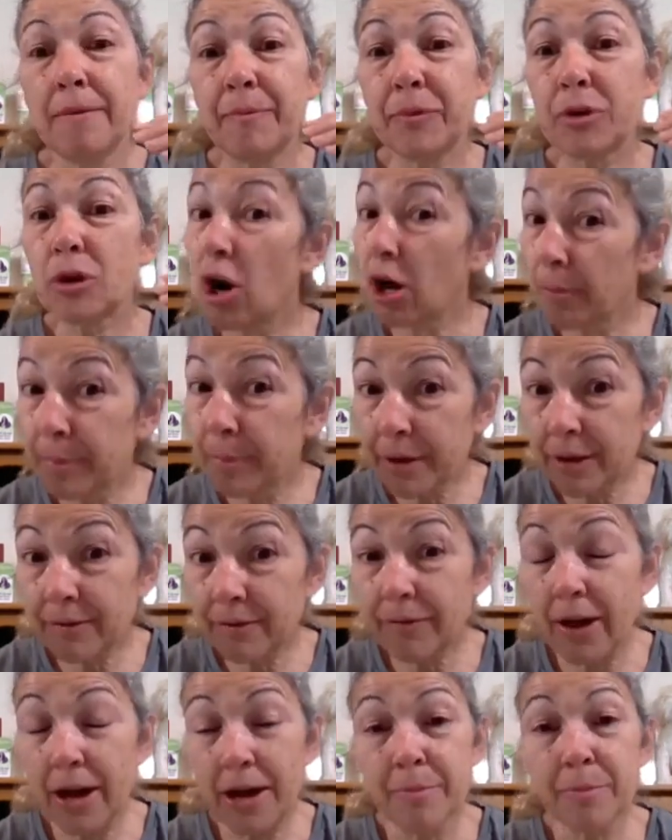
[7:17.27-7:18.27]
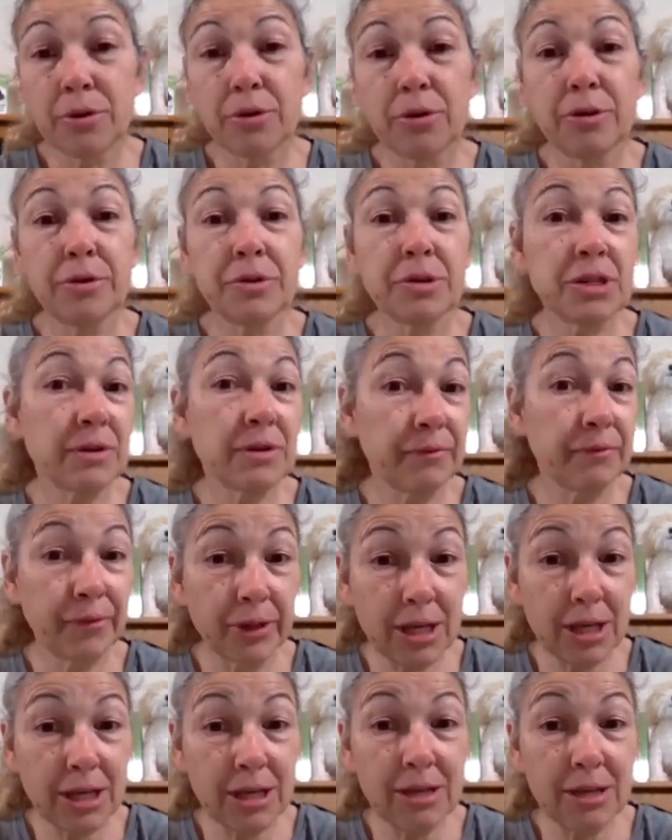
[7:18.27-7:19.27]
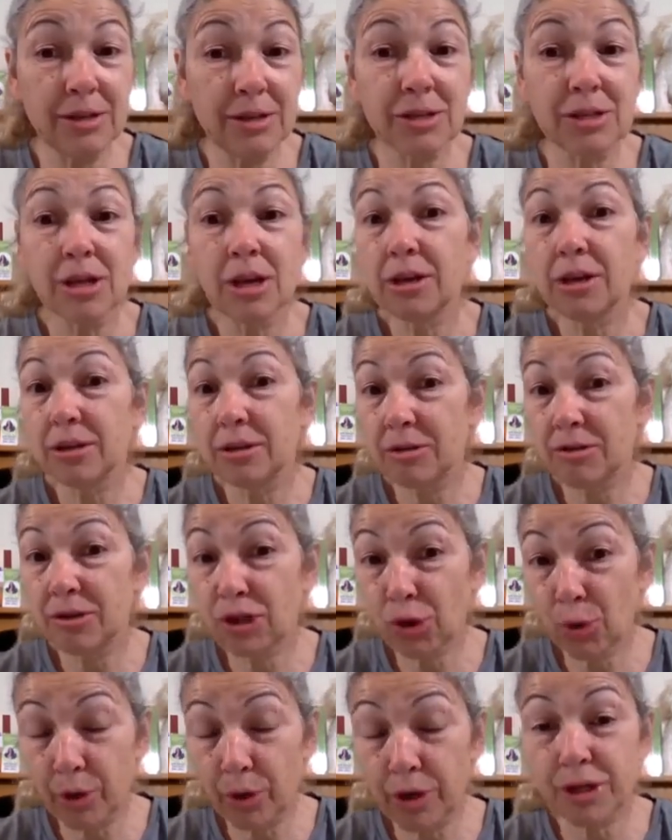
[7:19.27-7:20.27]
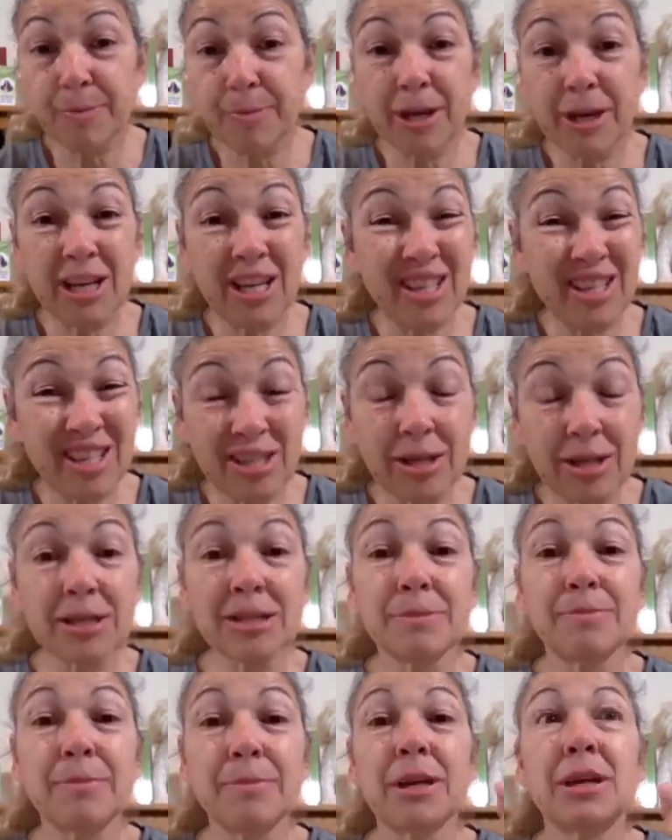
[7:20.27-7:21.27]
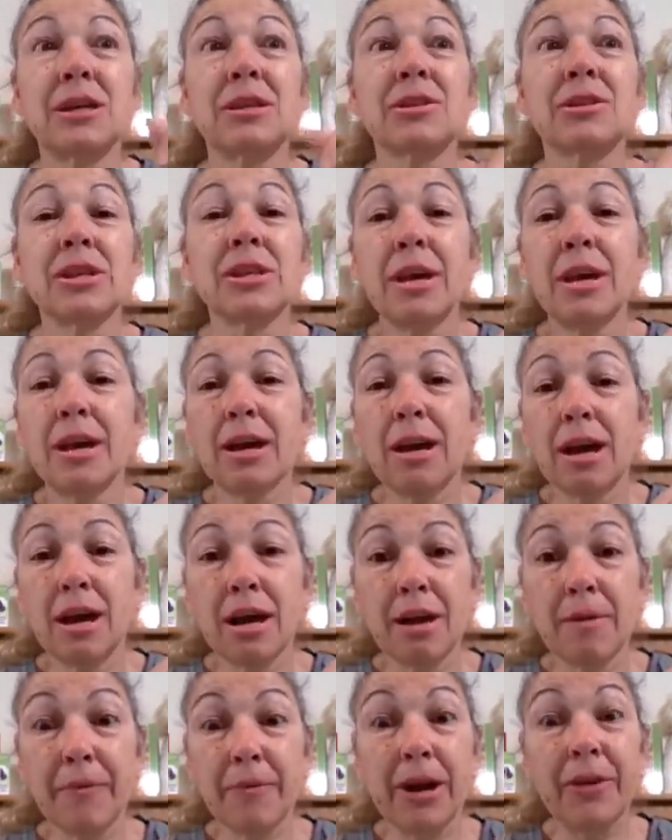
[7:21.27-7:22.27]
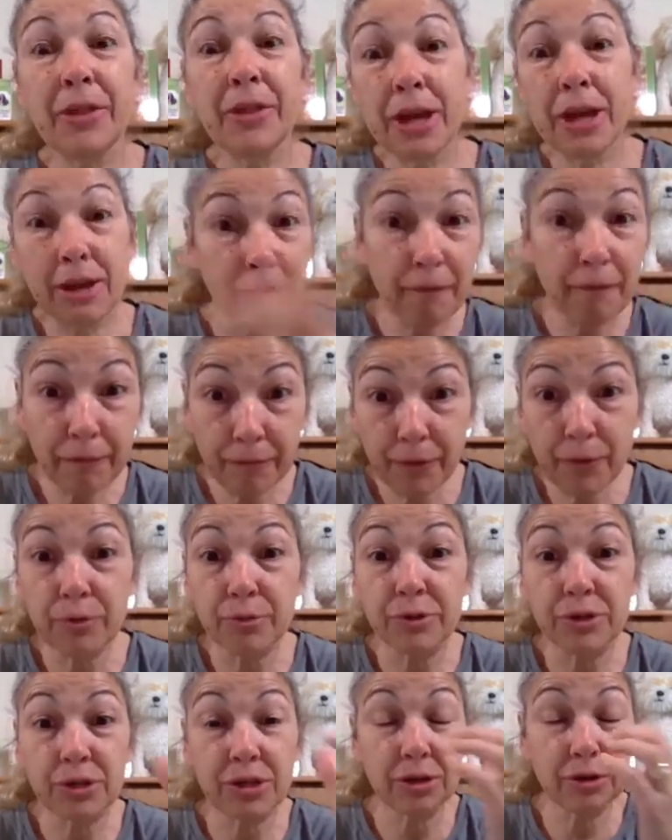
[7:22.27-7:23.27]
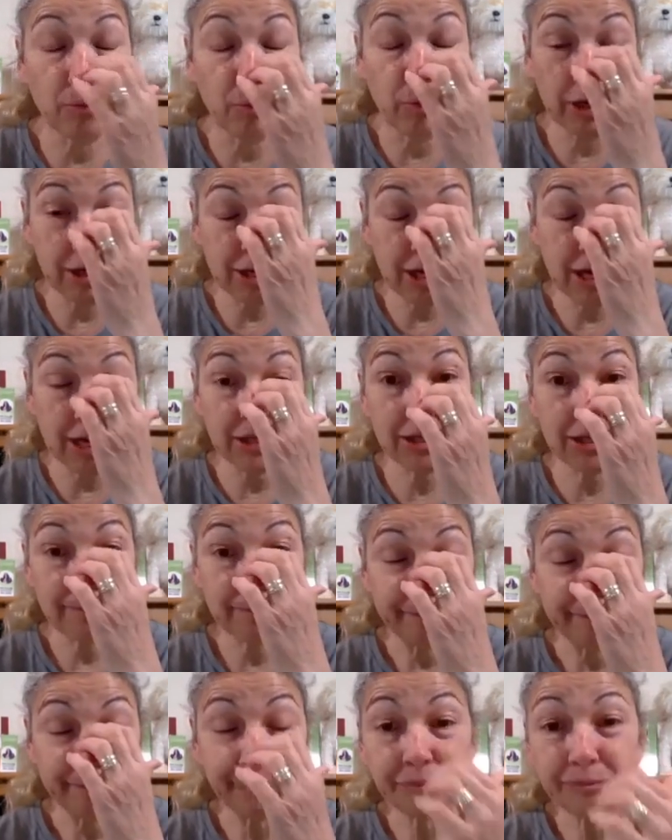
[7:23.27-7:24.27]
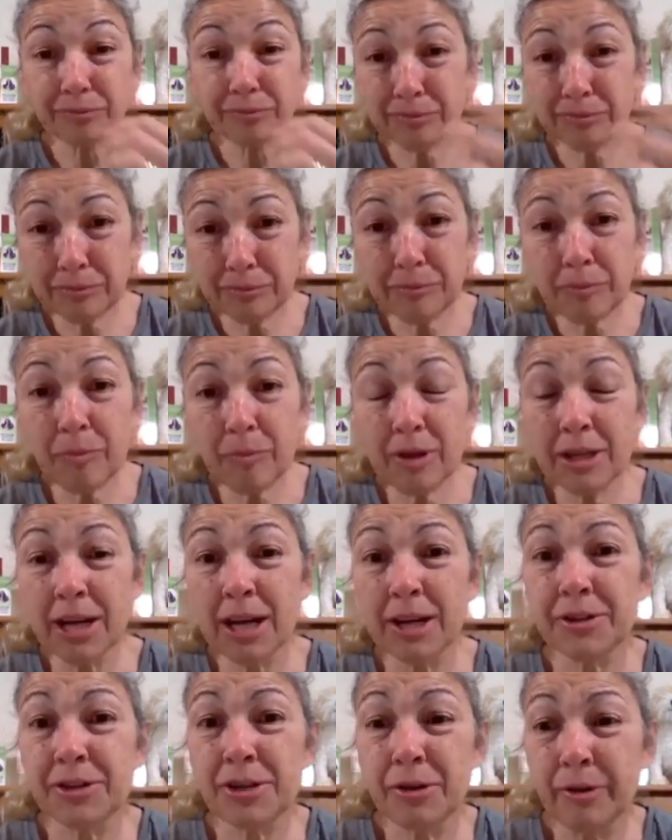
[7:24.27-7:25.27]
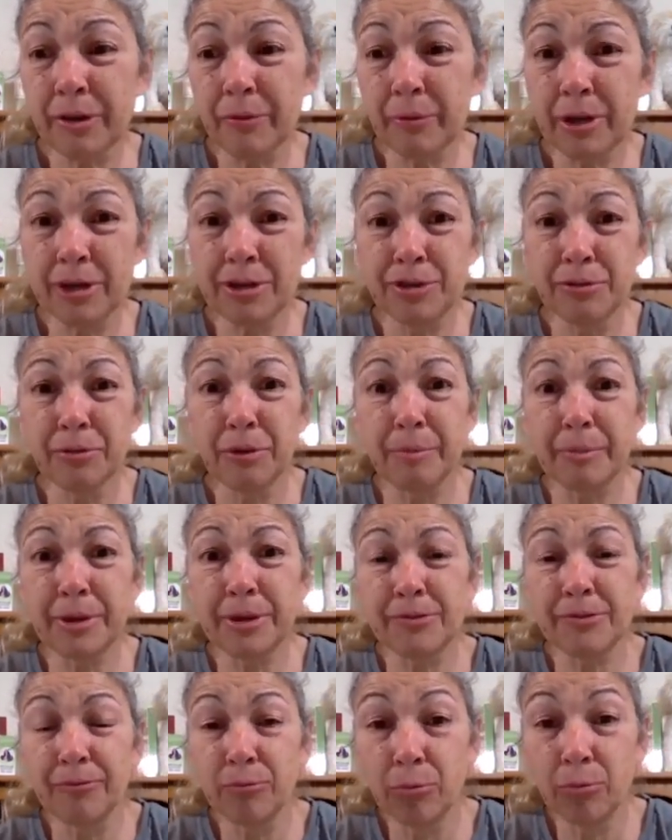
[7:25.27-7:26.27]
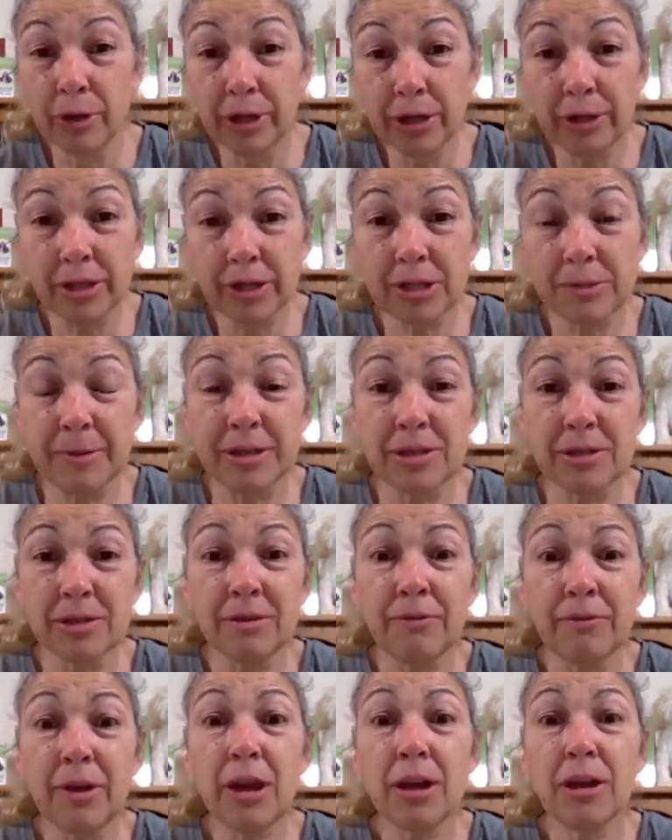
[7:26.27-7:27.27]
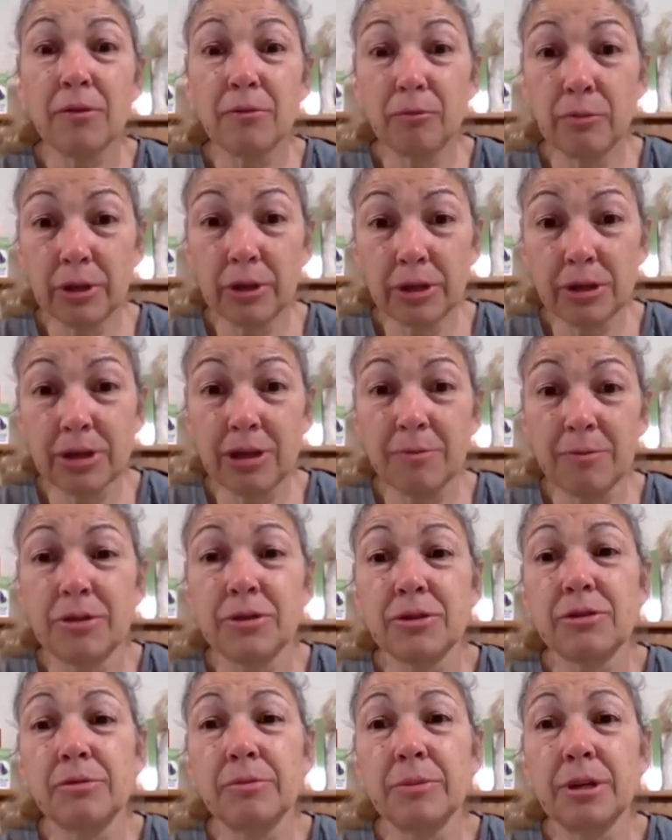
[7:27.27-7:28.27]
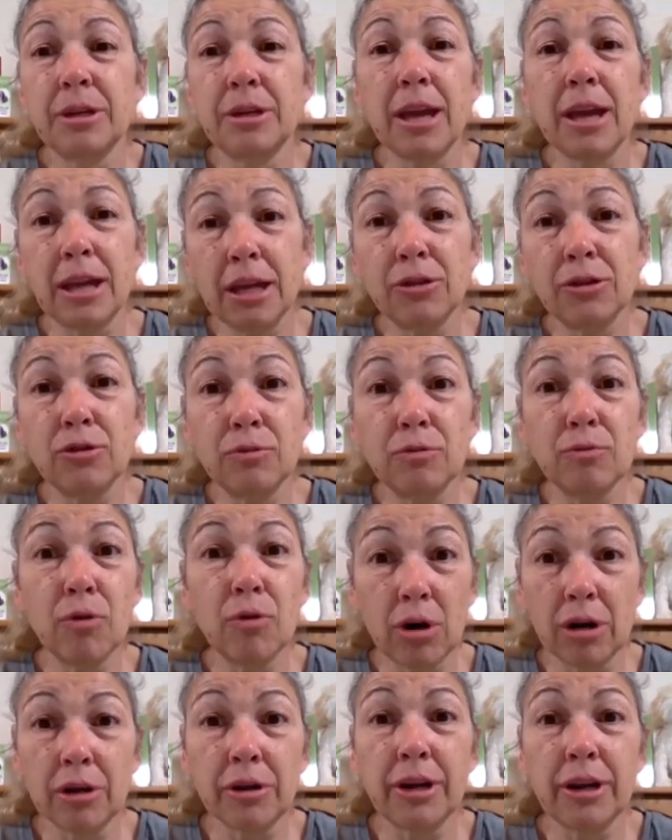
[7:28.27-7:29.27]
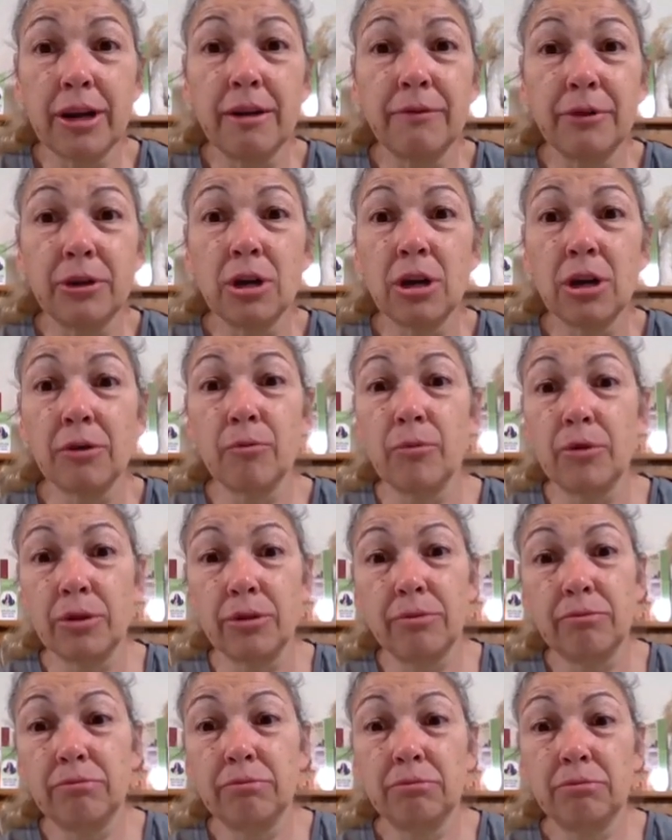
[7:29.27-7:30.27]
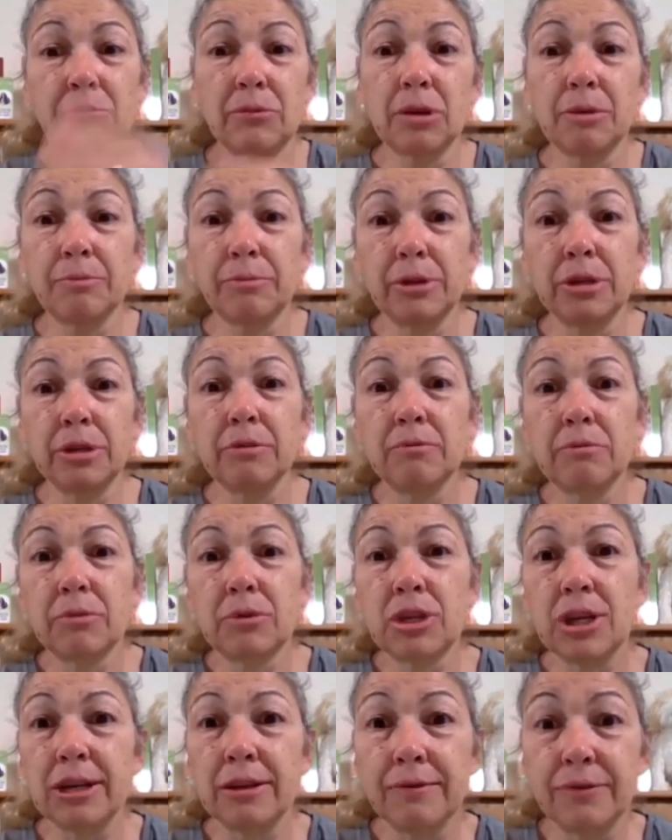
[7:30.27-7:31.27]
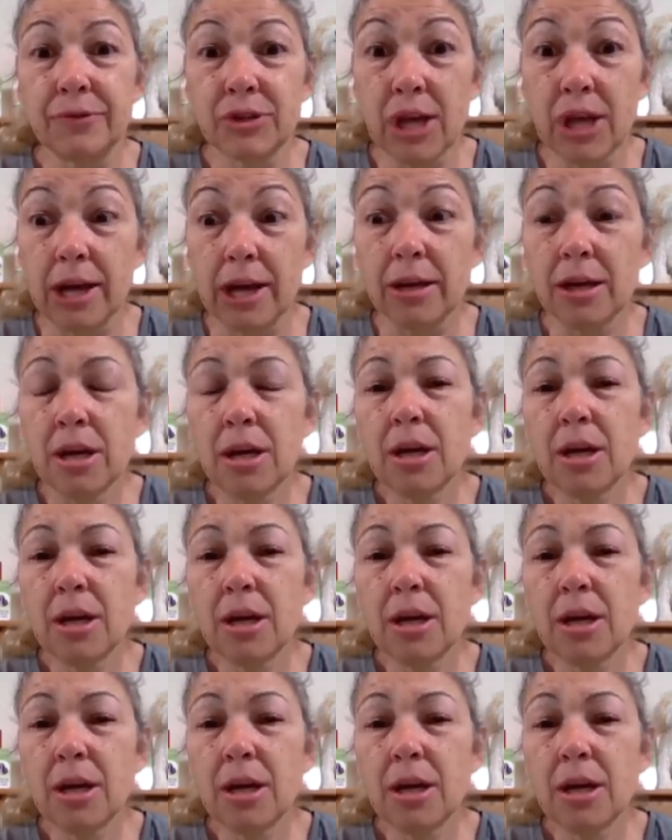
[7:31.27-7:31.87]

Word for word: carpet fibers, fleas, storage mites, dust mites, and then foods that you want to test. Yeah, it's a great way to do it, but it's really expensive, really time consuming, and you are going to have a dog with complete shaved side.